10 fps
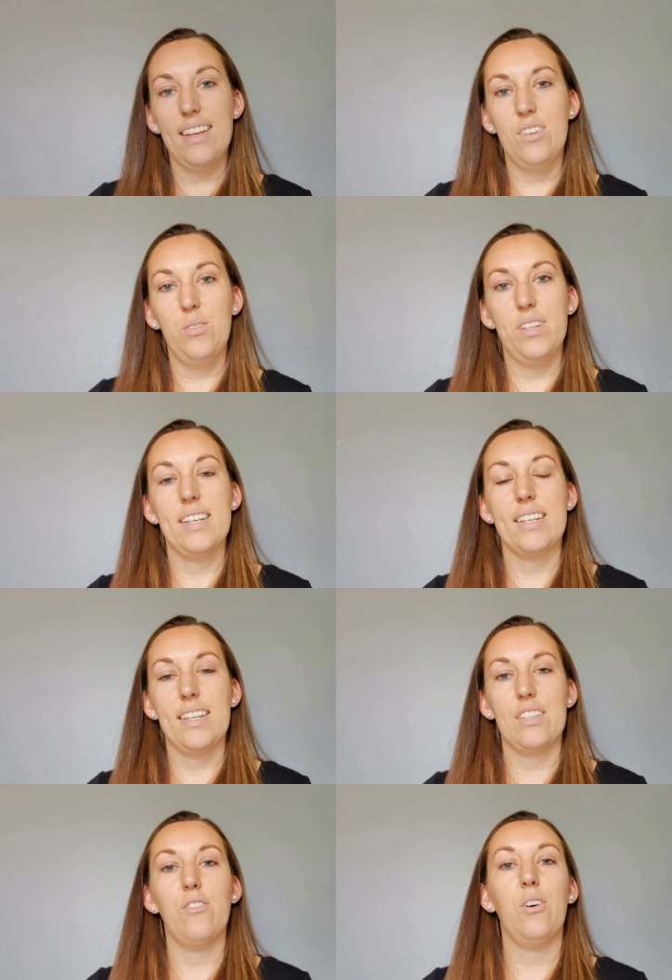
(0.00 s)
key to a
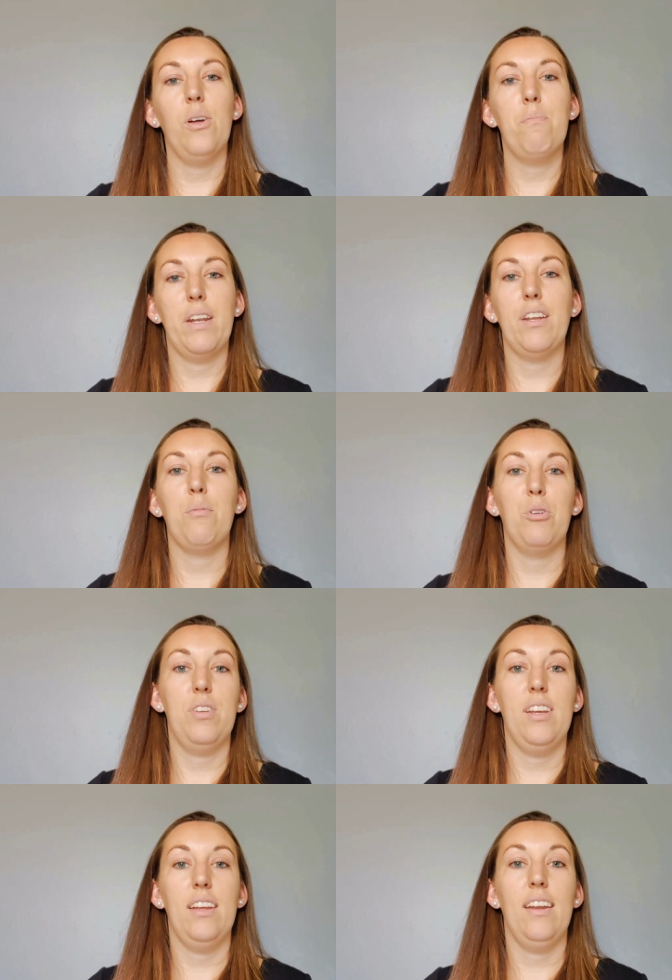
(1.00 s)
successful bedtime
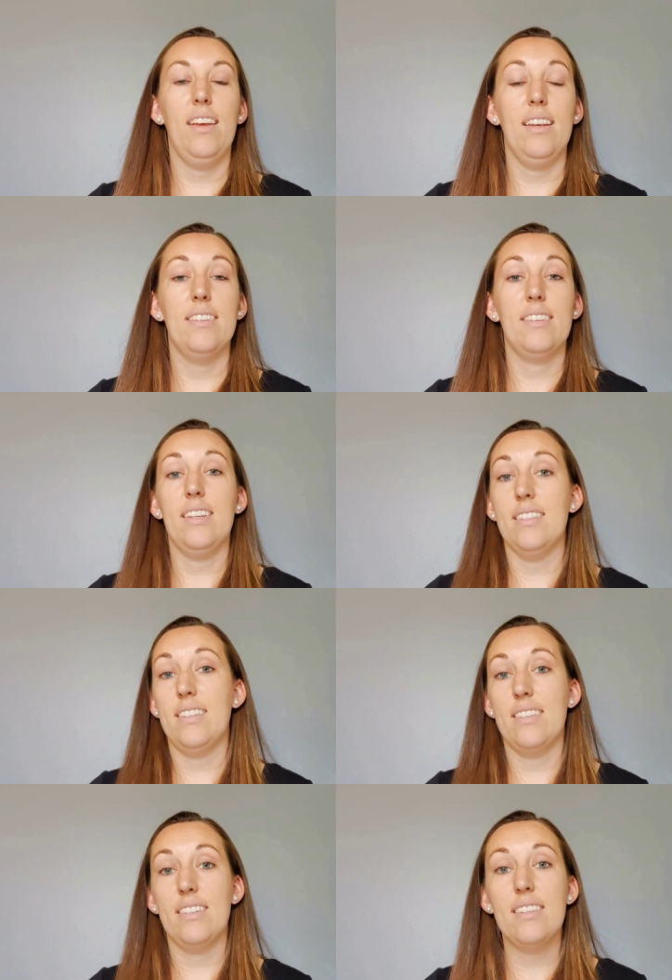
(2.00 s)
routine is
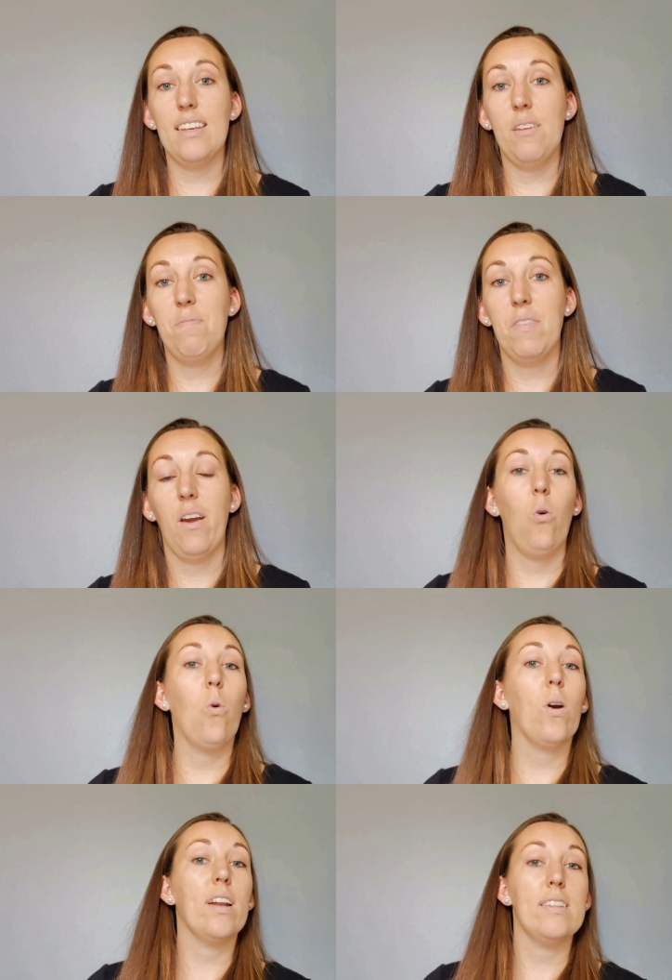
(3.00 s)
consistency,
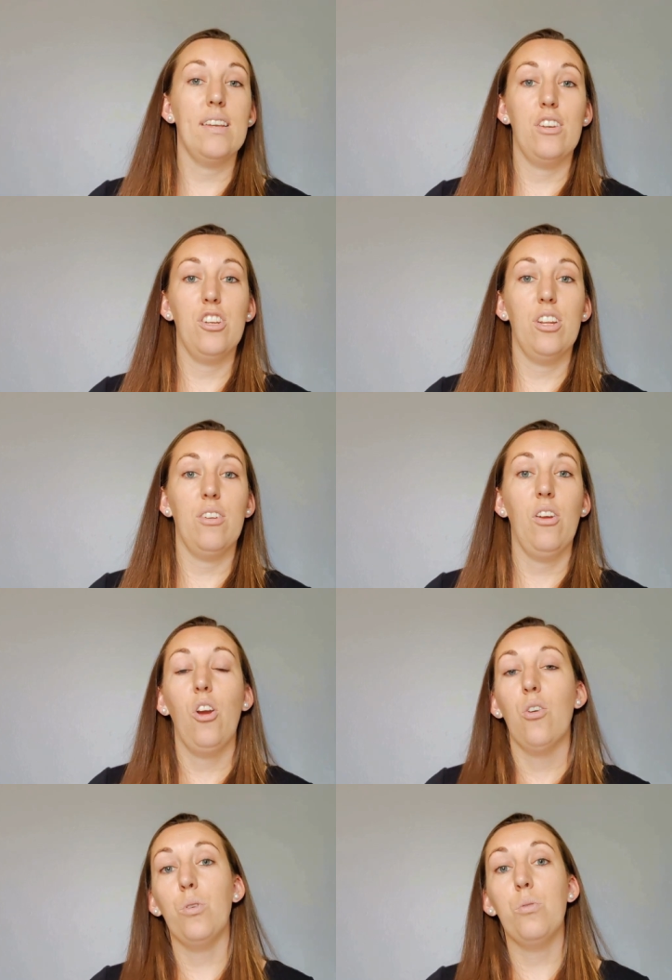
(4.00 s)
organization,
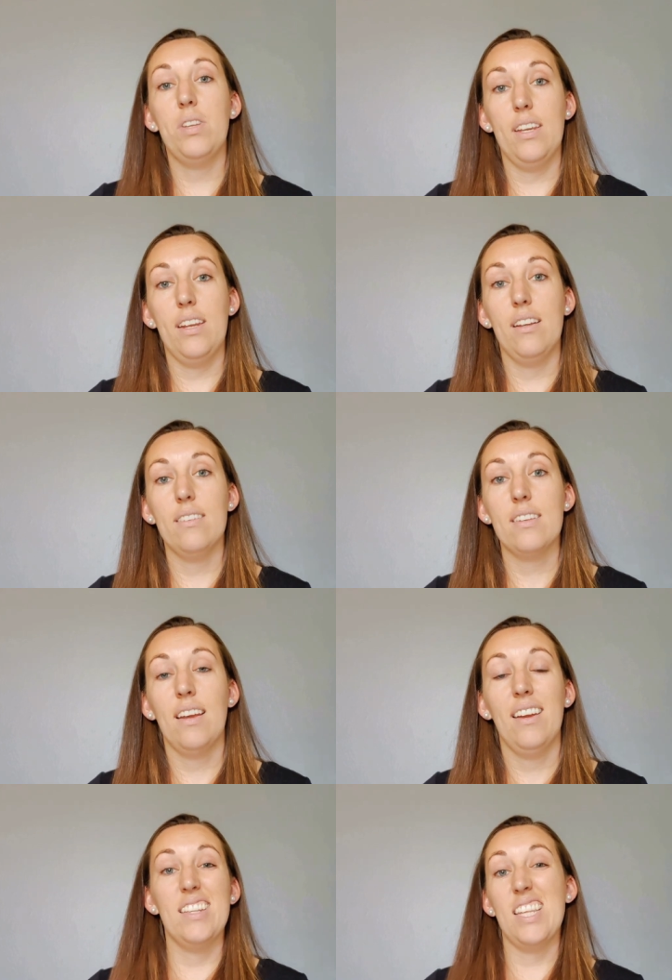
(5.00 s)
routines,
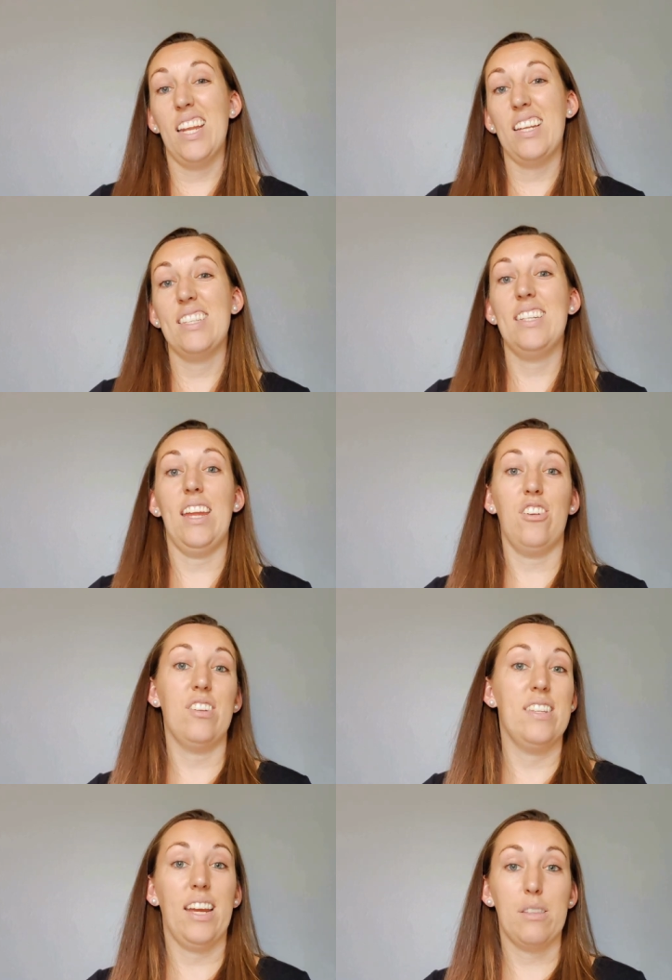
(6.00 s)
and setting
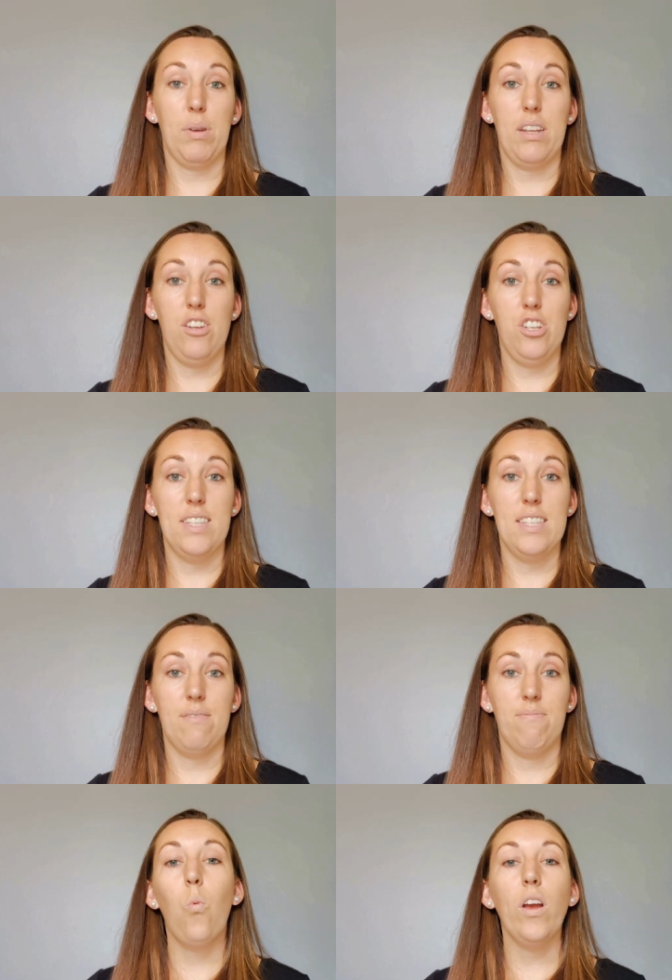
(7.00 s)
standards and
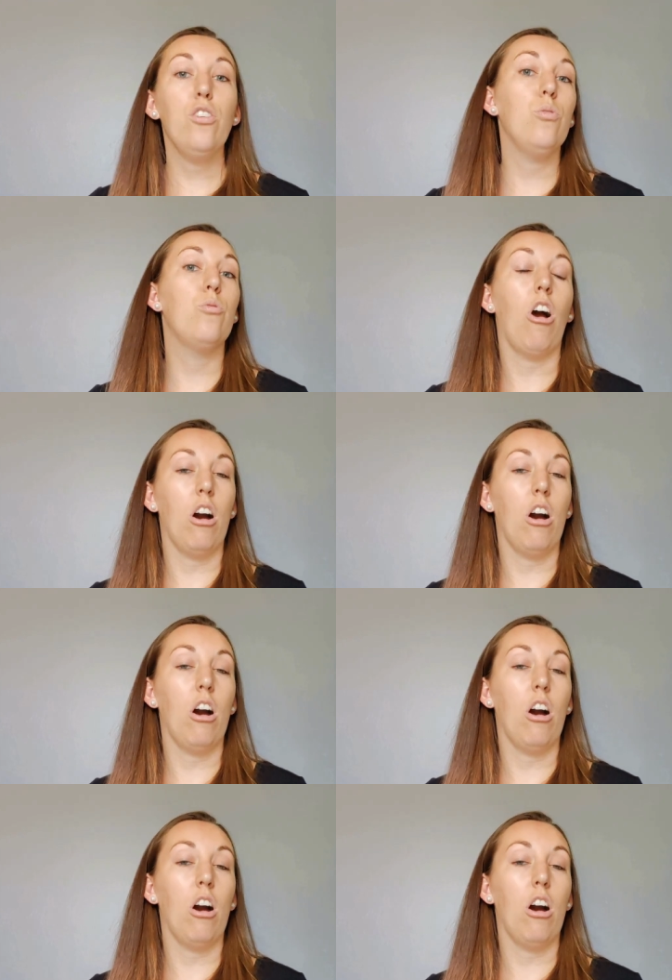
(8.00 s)
expectations. What you